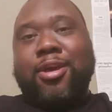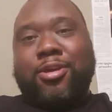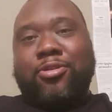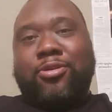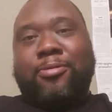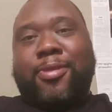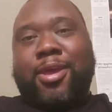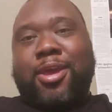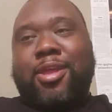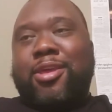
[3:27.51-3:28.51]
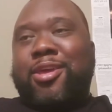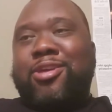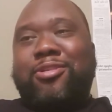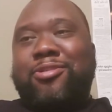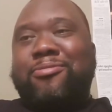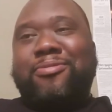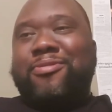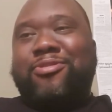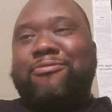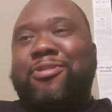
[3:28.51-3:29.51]
You know what I'm saying? And then, you know,
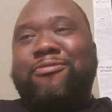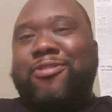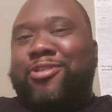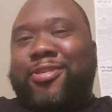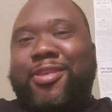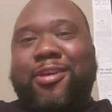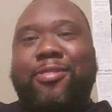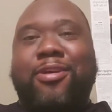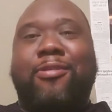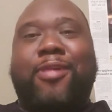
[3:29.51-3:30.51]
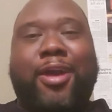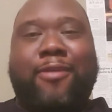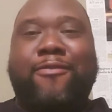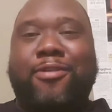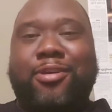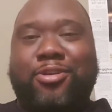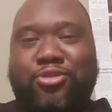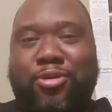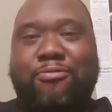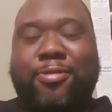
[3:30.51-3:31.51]
we just still live life. You
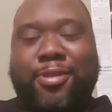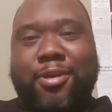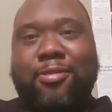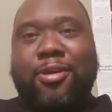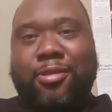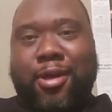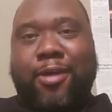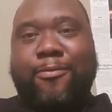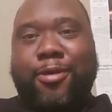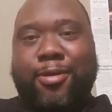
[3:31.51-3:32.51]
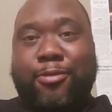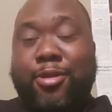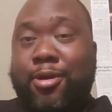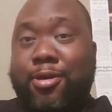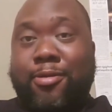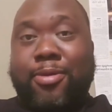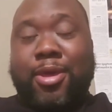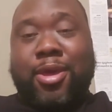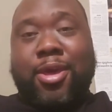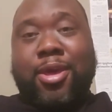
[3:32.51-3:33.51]
know, we still live life, man. But
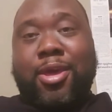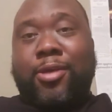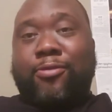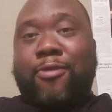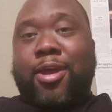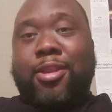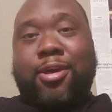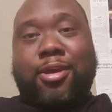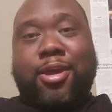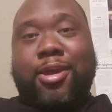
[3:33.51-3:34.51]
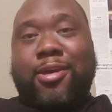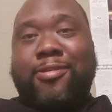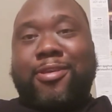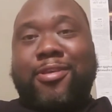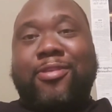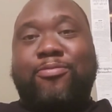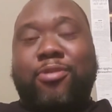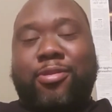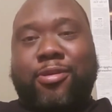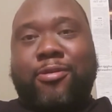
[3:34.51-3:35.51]
as of right now, guys, it's
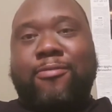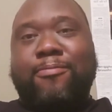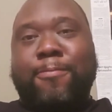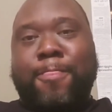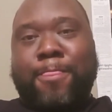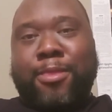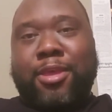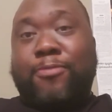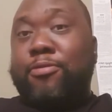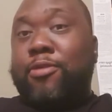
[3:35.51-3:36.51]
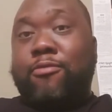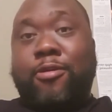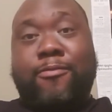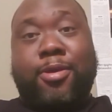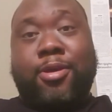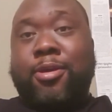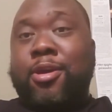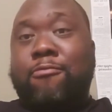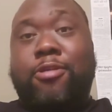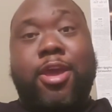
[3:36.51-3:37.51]
pretty tough. It's pretty rough, man.
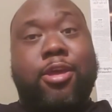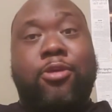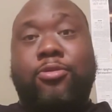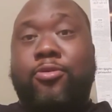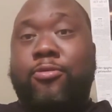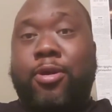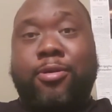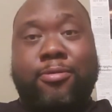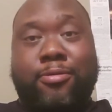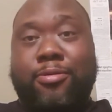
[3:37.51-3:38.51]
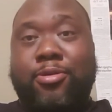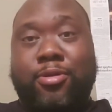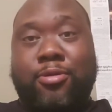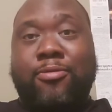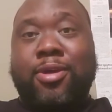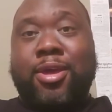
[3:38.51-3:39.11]
We can't go nowhere, you know.